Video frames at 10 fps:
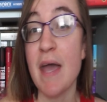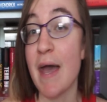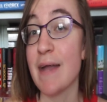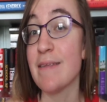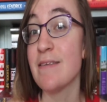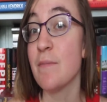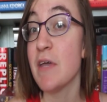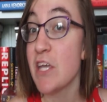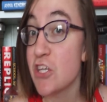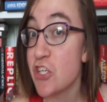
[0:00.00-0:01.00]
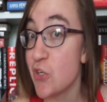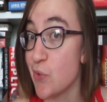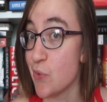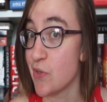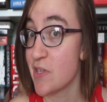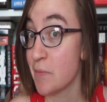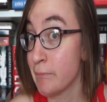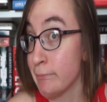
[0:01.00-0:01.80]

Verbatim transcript: had some issues.